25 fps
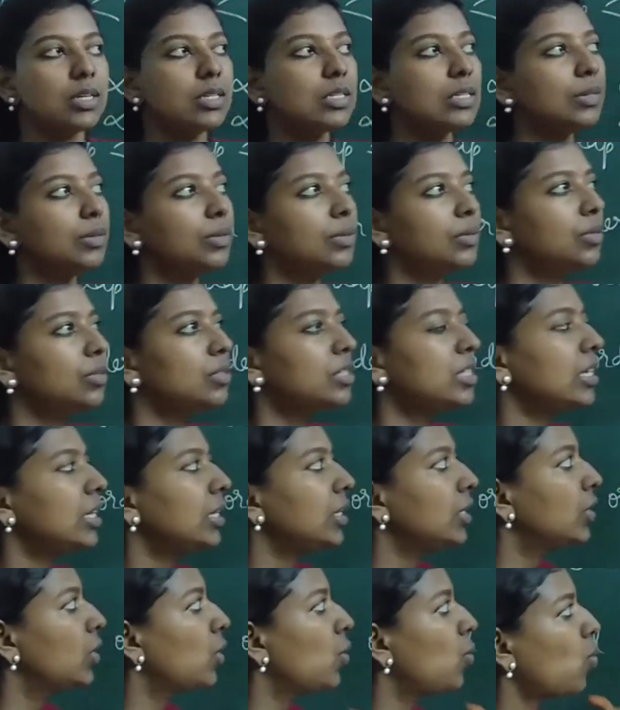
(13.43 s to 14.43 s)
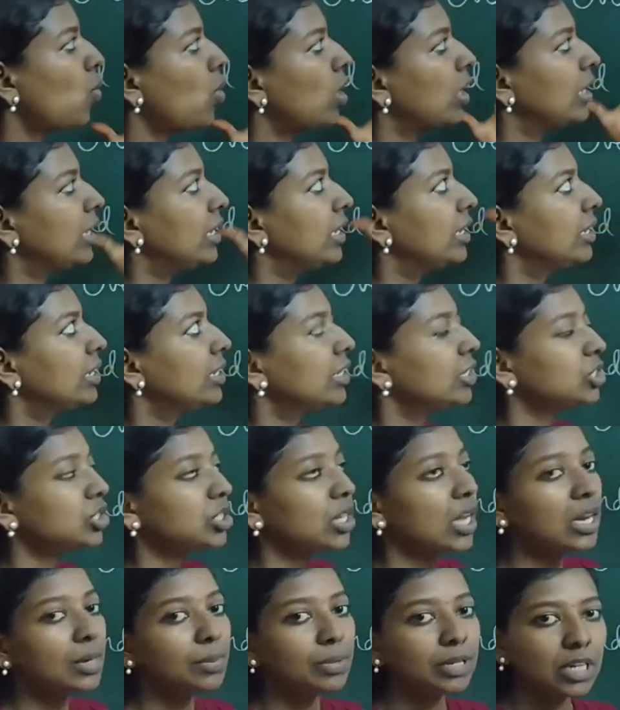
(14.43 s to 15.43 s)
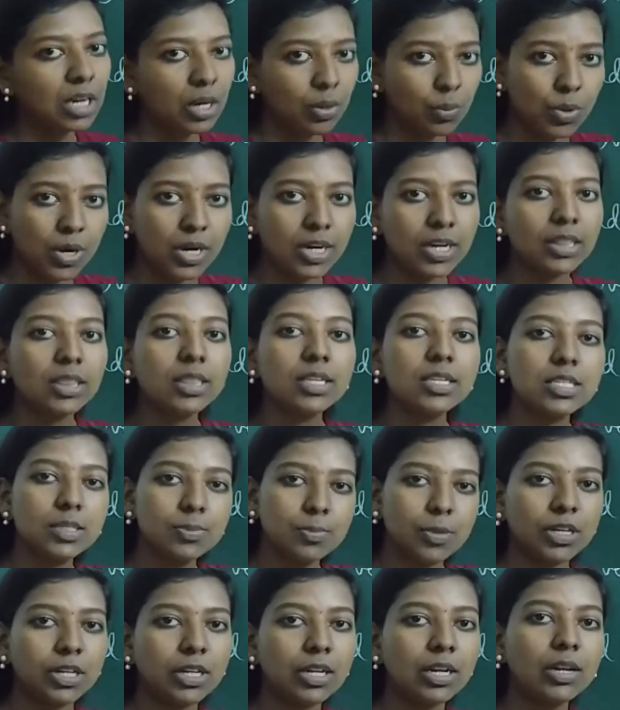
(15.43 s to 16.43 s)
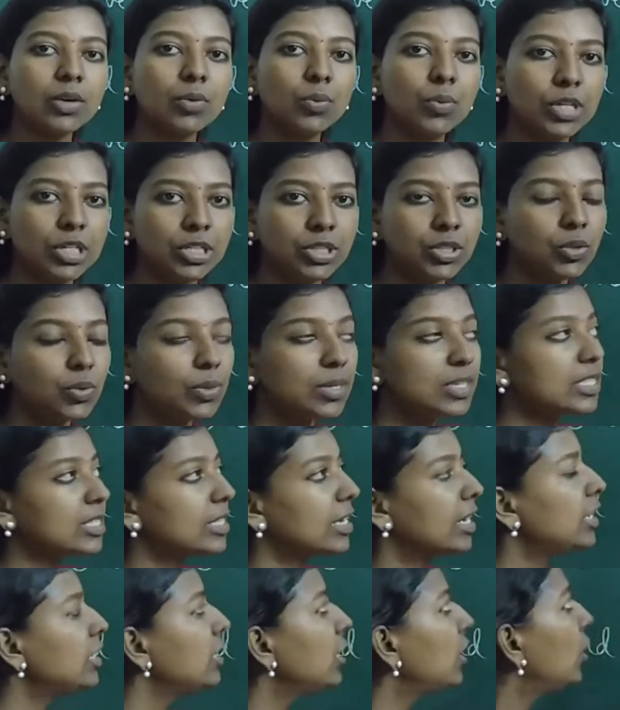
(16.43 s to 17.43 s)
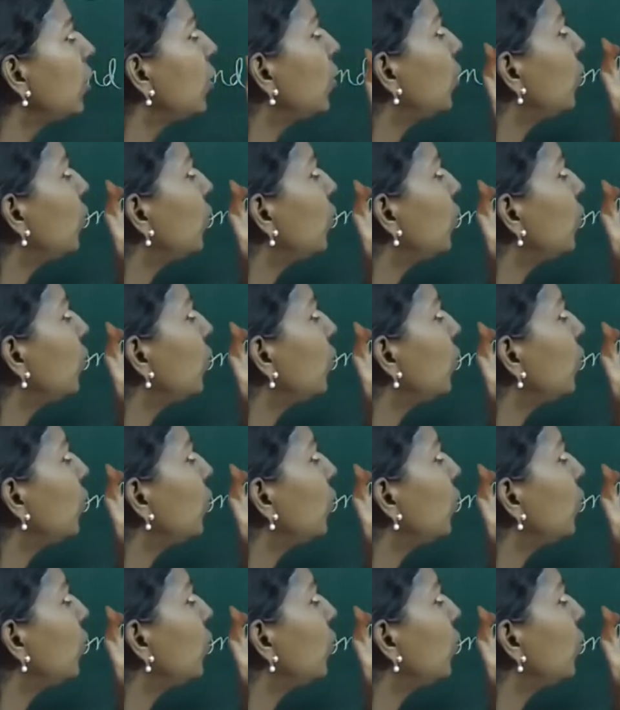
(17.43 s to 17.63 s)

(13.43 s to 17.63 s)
So you see, what shall be covered in this particular video is that